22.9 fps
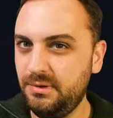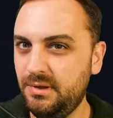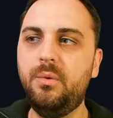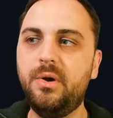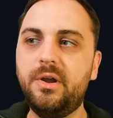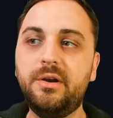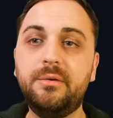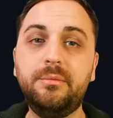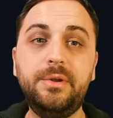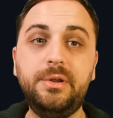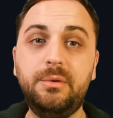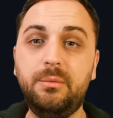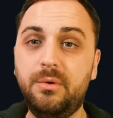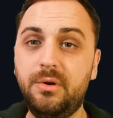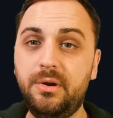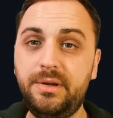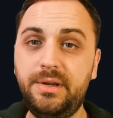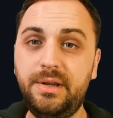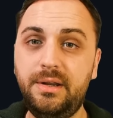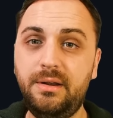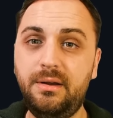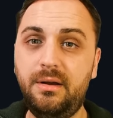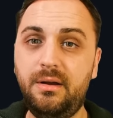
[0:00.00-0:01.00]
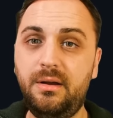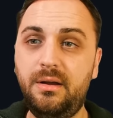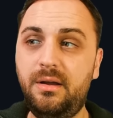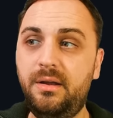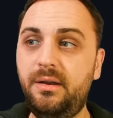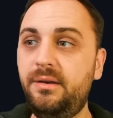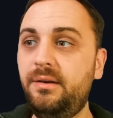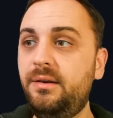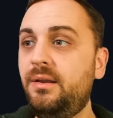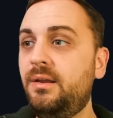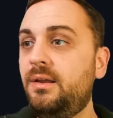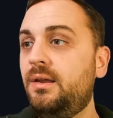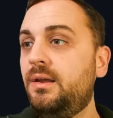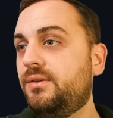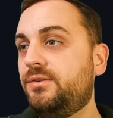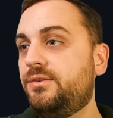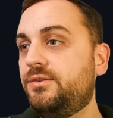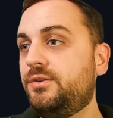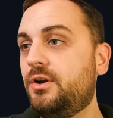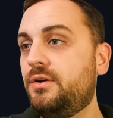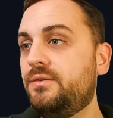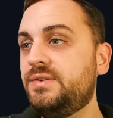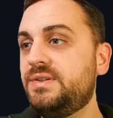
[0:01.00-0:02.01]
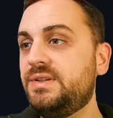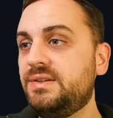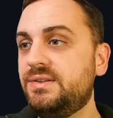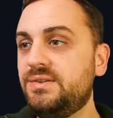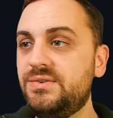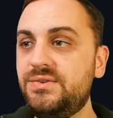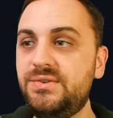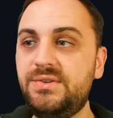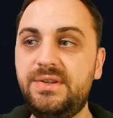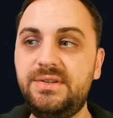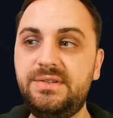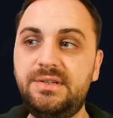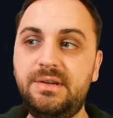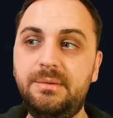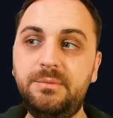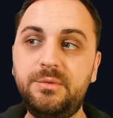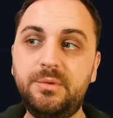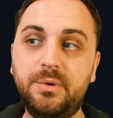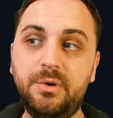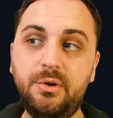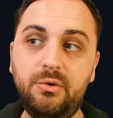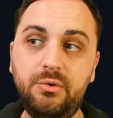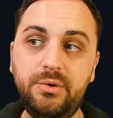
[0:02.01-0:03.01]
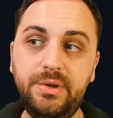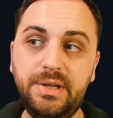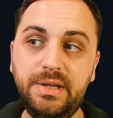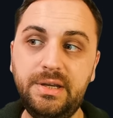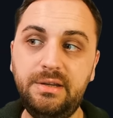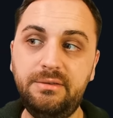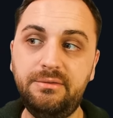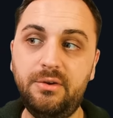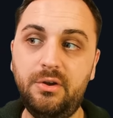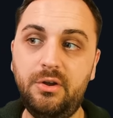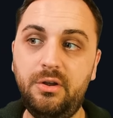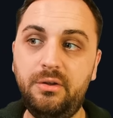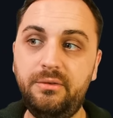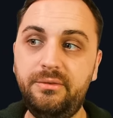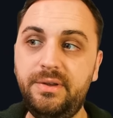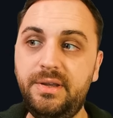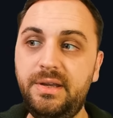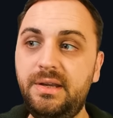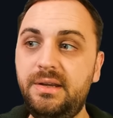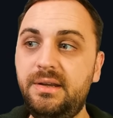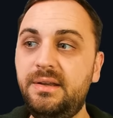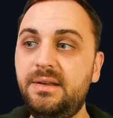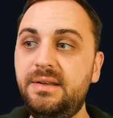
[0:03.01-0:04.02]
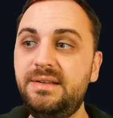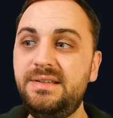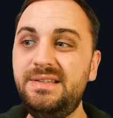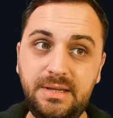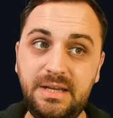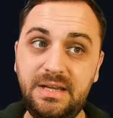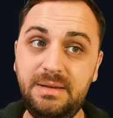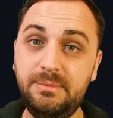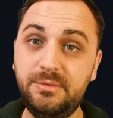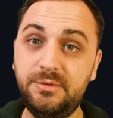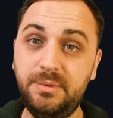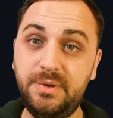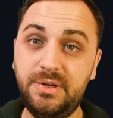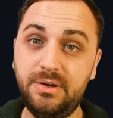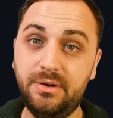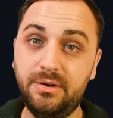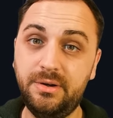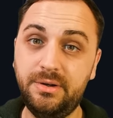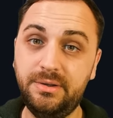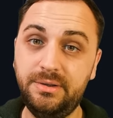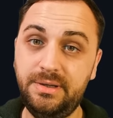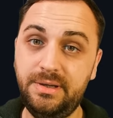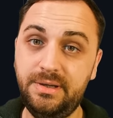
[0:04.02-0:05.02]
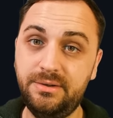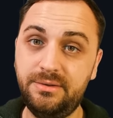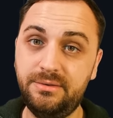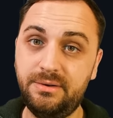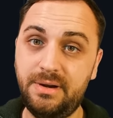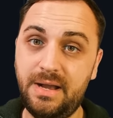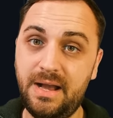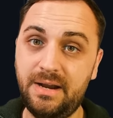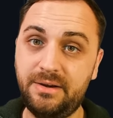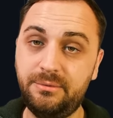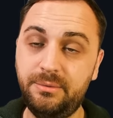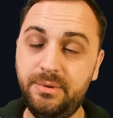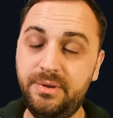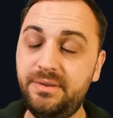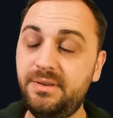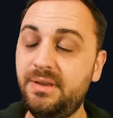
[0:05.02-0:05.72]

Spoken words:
What are we working on? The services and systems we're owning and evolving, teams we currently interact with.